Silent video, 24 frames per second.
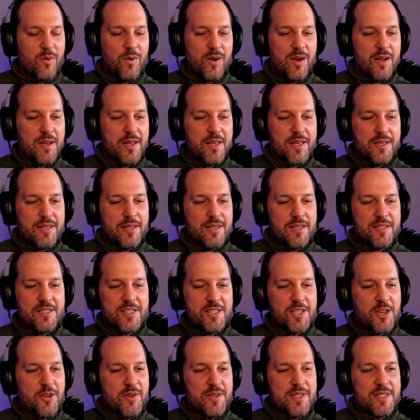Well, it's
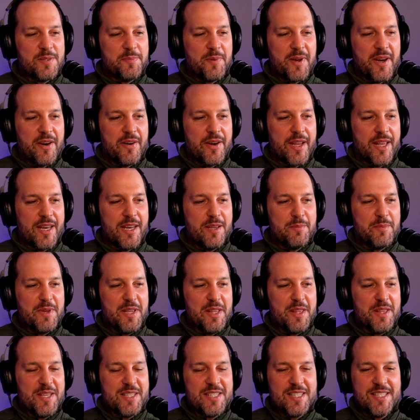so inspiring. And I
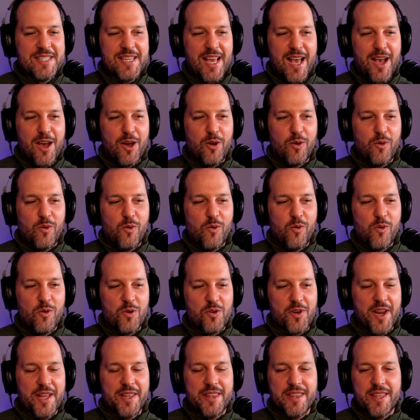mean, this is how all
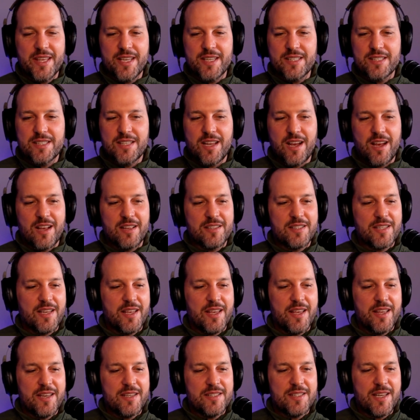great things start.
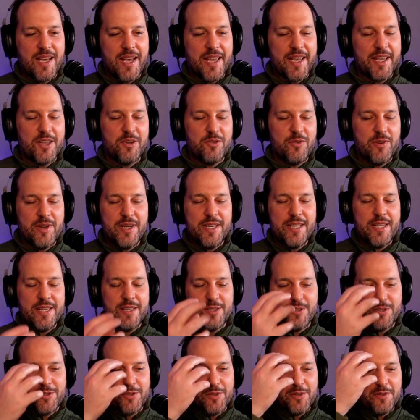And I can
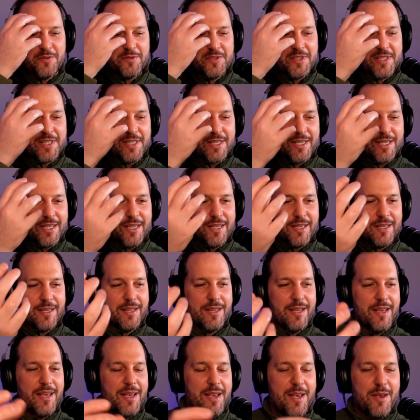really sort of see
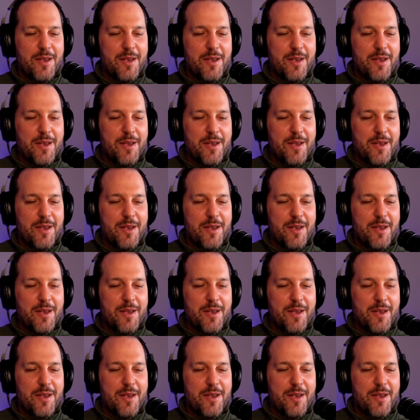